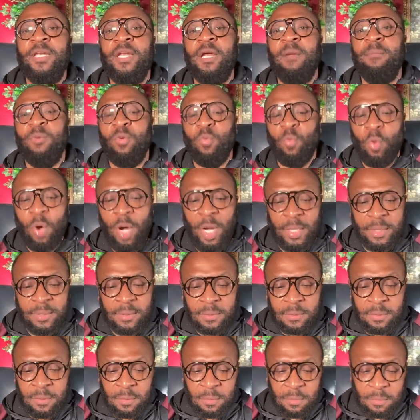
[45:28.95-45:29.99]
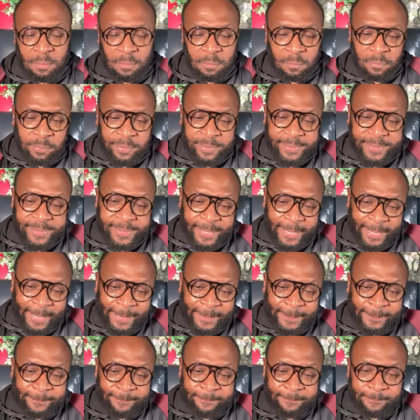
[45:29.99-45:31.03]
Number one, we said,